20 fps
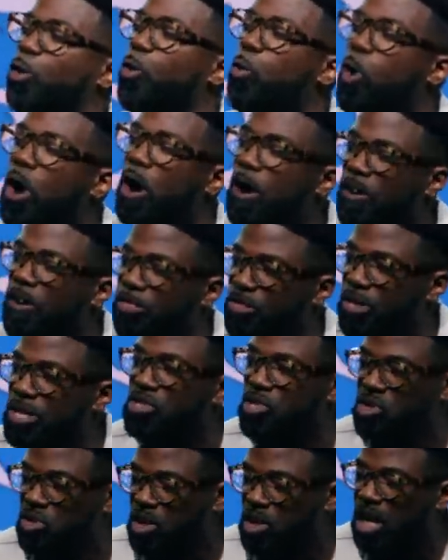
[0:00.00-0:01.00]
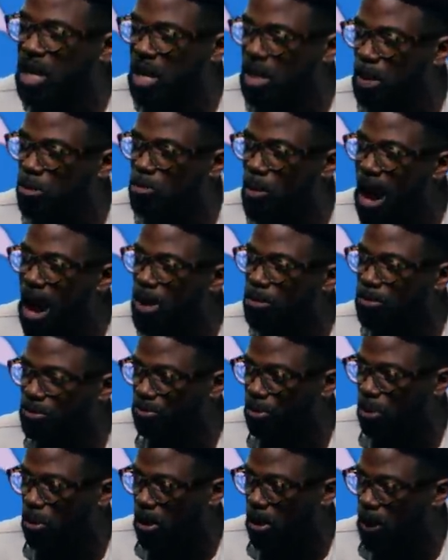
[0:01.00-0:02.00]
worth sticking around
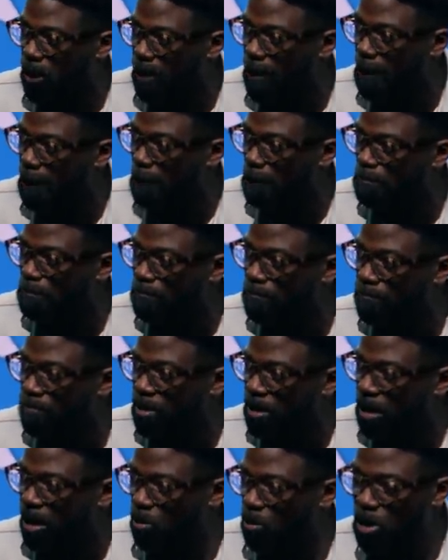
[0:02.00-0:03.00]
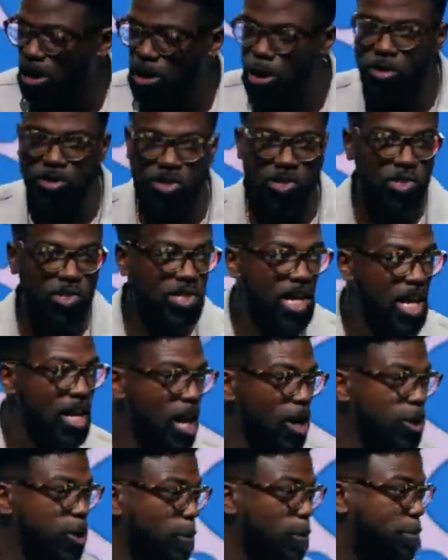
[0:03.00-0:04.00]
for. And when you sit
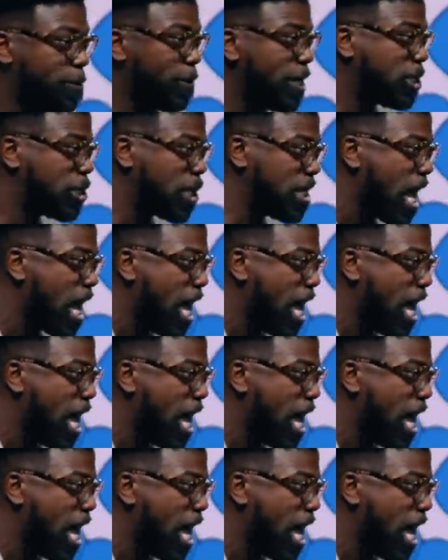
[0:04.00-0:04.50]
under preaching